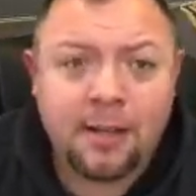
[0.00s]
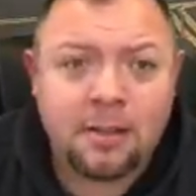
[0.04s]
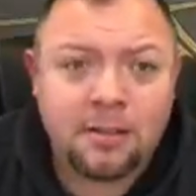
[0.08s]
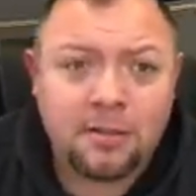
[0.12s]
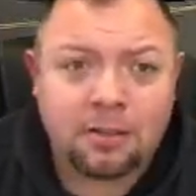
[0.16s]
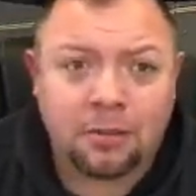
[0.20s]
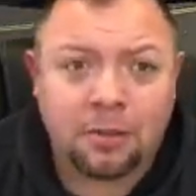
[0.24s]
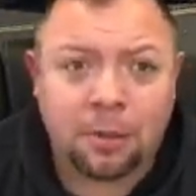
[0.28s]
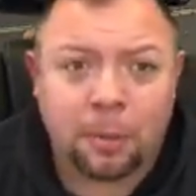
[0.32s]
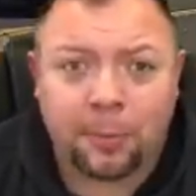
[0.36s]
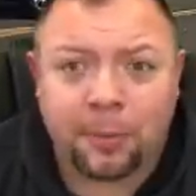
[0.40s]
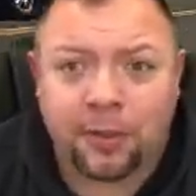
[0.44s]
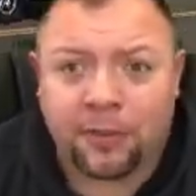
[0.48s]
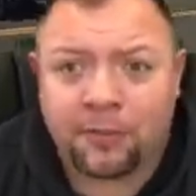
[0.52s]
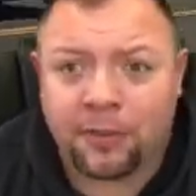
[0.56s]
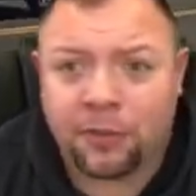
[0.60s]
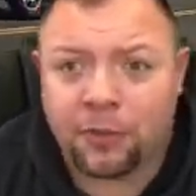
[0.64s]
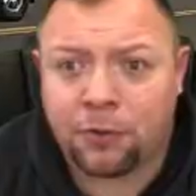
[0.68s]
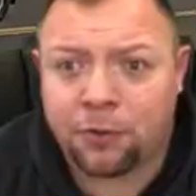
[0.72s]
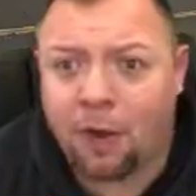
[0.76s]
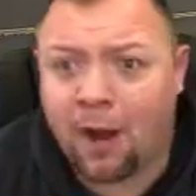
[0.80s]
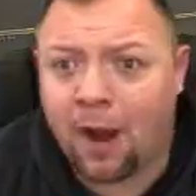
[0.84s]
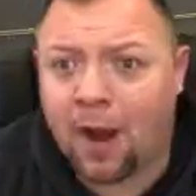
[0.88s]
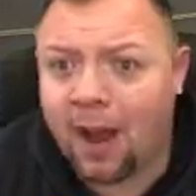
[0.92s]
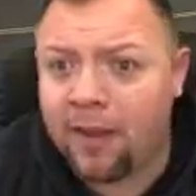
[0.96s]
It's a little bit of a
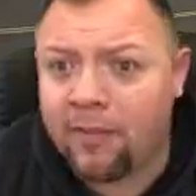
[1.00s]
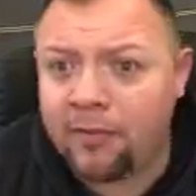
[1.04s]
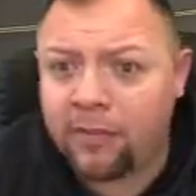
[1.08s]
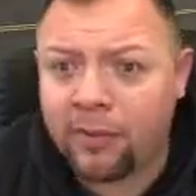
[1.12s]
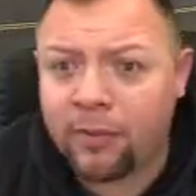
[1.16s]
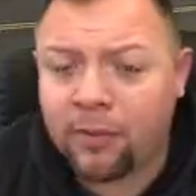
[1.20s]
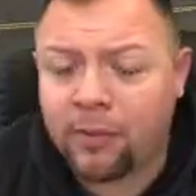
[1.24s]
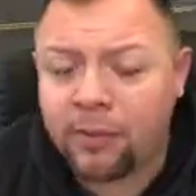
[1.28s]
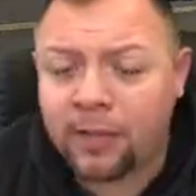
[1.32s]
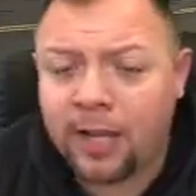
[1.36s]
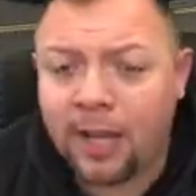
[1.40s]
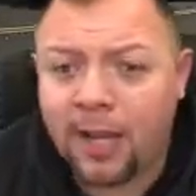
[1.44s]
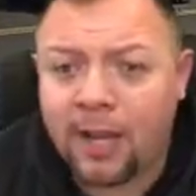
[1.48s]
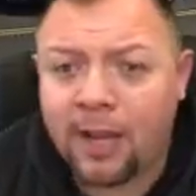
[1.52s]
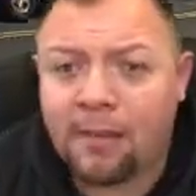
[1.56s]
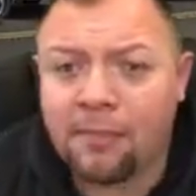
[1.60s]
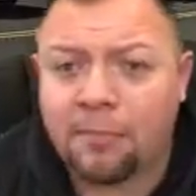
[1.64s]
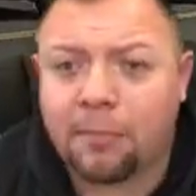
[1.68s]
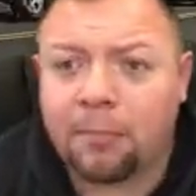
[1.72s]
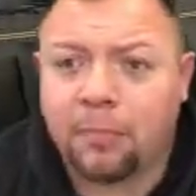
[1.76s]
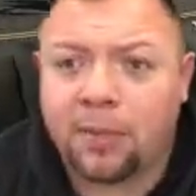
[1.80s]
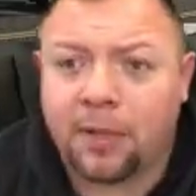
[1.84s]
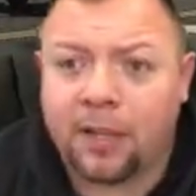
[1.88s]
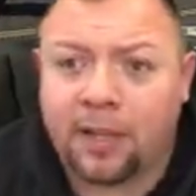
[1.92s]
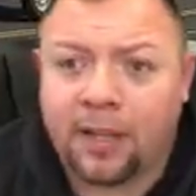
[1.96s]
drive doing
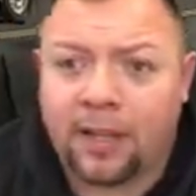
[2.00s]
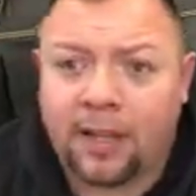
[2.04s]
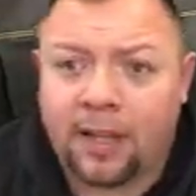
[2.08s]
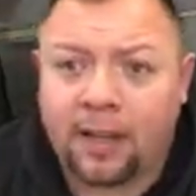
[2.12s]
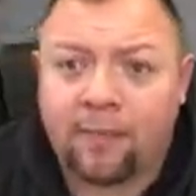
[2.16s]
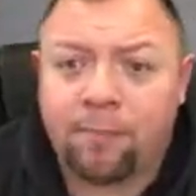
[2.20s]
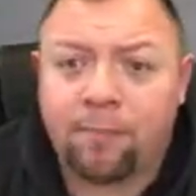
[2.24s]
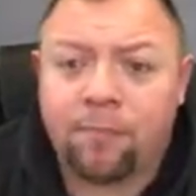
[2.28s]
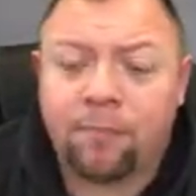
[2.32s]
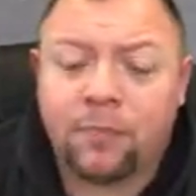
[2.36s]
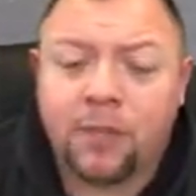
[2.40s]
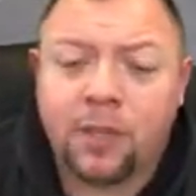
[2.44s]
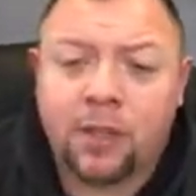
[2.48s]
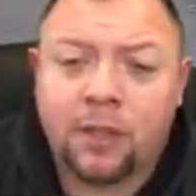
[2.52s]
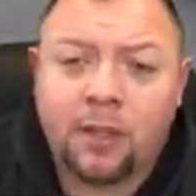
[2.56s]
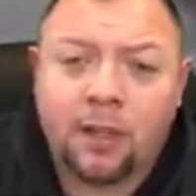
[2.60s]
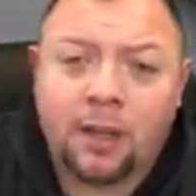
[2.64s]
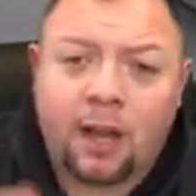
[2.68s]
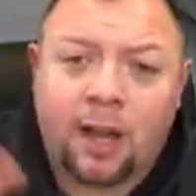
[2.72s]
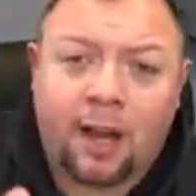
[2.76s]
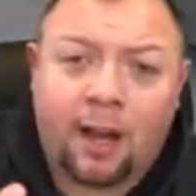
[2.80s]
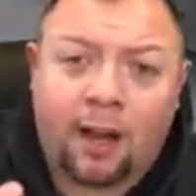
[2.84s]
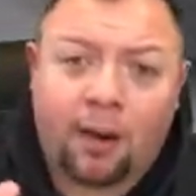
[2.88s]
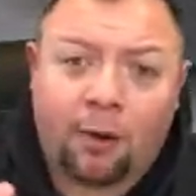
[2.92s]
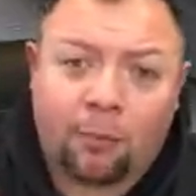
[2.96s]
that, but
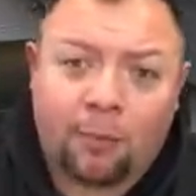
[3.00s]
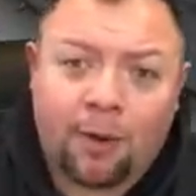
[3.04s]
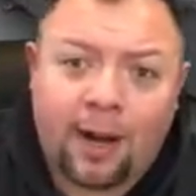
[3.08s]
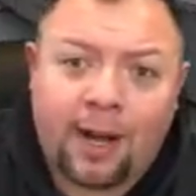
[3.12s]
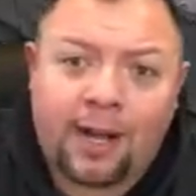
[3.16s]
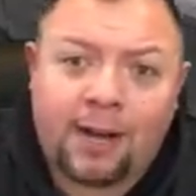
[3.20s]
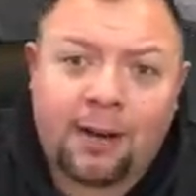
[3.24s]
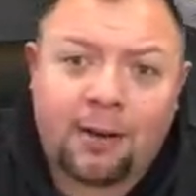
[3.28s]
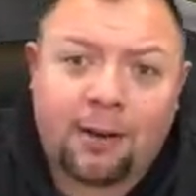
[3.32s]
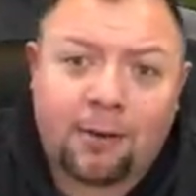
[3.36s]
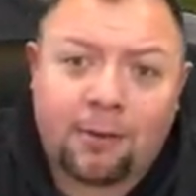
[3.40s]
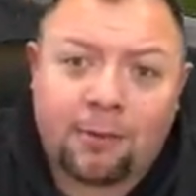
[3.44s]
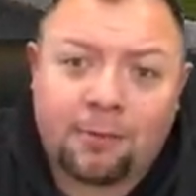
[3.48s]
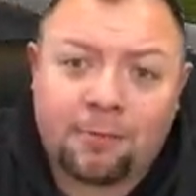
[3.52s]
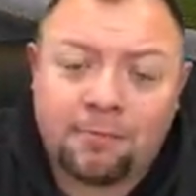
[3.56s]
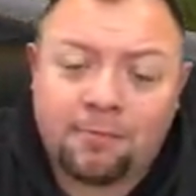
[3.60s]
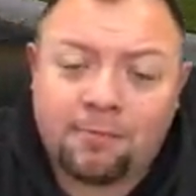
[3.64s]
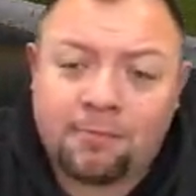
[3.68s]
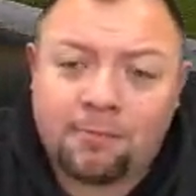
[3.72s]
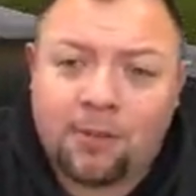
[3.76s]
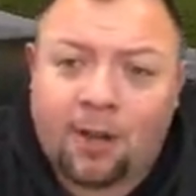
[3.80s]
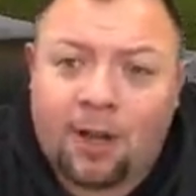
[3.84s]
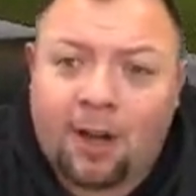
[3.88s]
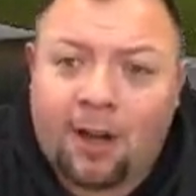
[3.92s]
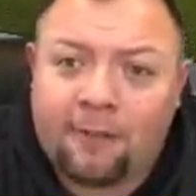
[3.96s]
right here
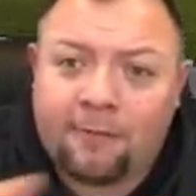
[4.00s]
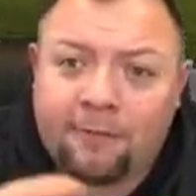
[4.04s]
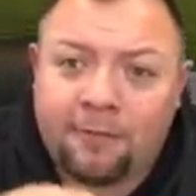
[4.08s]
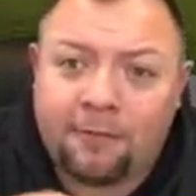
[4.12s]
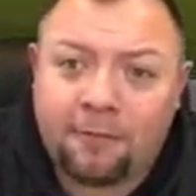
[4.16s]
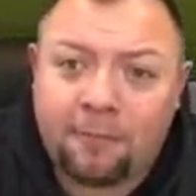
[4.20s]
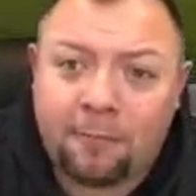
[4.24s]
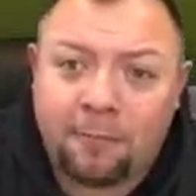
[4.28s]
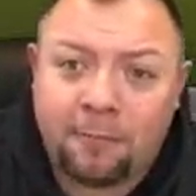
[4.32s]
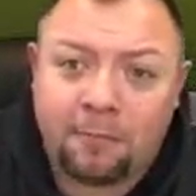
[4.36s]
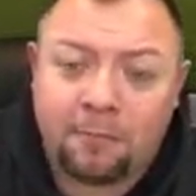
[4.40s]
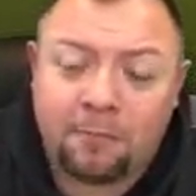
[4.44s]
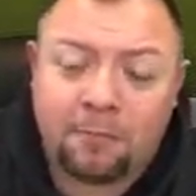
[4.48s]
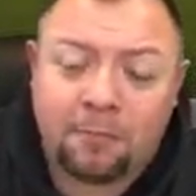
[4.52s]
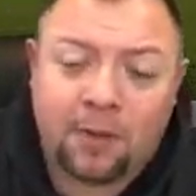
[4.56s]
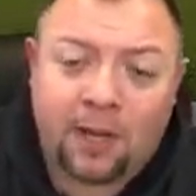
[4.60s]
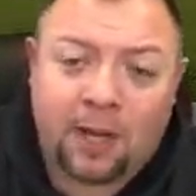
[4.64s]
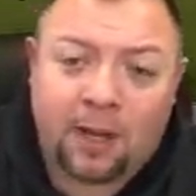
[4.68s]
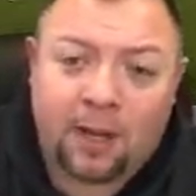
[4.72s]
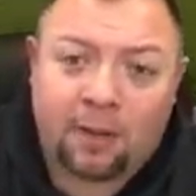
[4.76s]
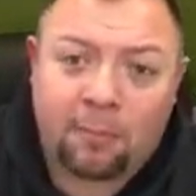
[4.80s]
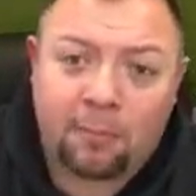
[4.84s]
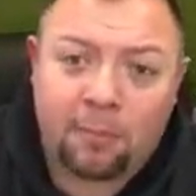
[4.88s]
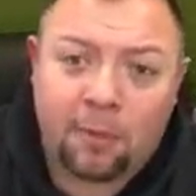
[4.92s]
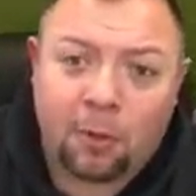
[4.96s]
off
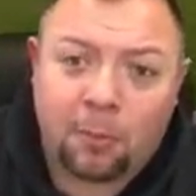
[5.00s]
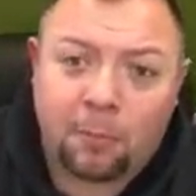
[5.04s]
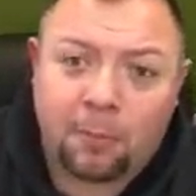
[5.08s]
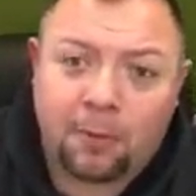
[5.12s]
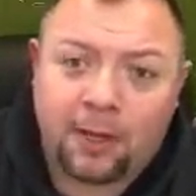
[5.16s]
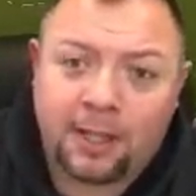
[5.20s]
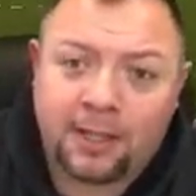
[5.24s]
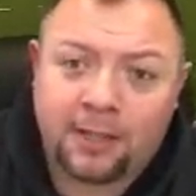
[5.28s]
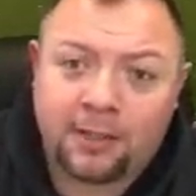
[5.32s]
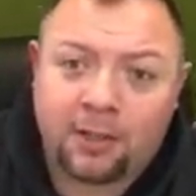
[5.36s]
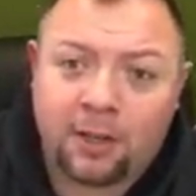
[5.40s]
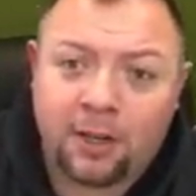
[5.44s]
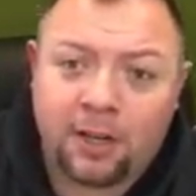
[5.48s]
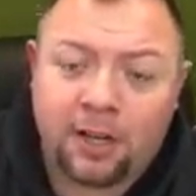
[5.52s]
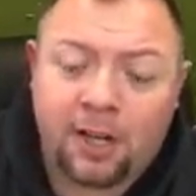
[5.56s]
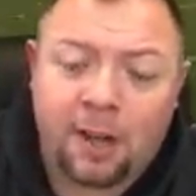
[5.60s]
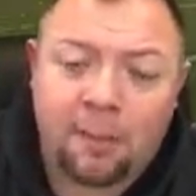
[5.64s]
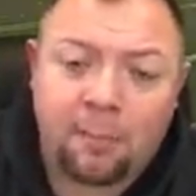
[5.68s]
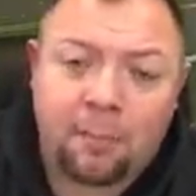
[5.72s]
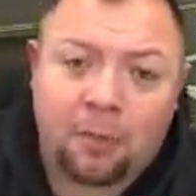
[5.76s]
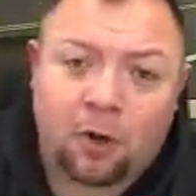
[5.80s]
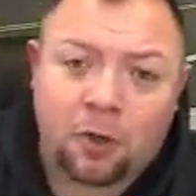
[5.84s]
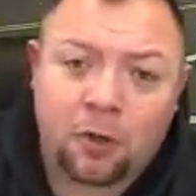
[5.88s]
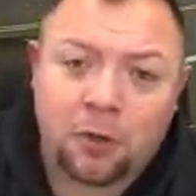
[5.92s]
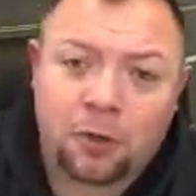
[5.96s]
of Mill Plain there, you
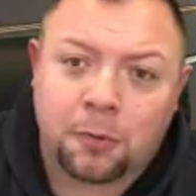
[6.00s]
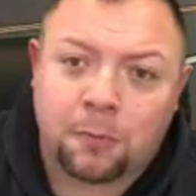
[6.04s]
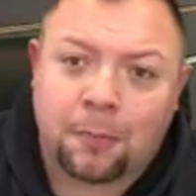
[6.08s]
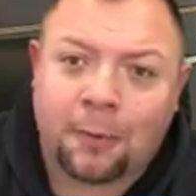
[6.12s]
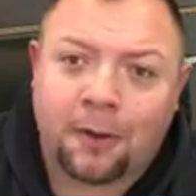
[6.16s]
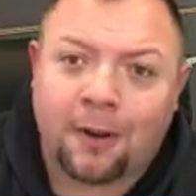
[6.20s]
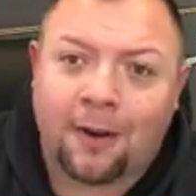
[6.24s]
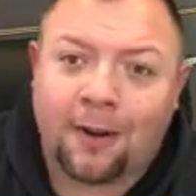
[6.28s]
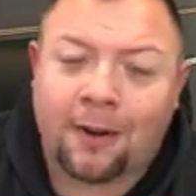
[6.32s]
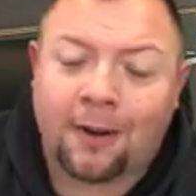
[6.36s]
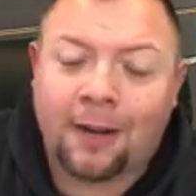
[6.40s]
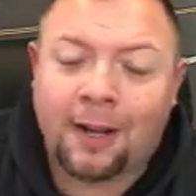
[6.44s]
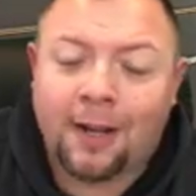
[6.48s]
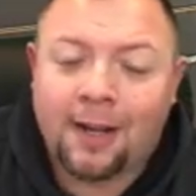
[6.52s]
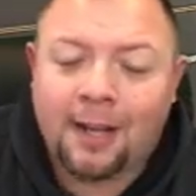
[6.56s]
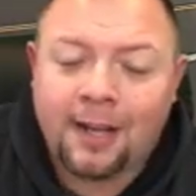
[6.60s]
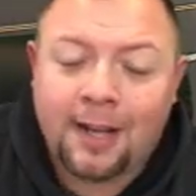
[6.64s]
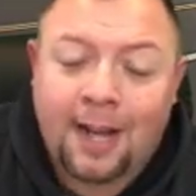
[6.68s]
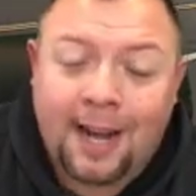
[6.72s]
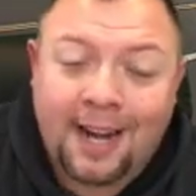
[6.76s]
got Marshall Park.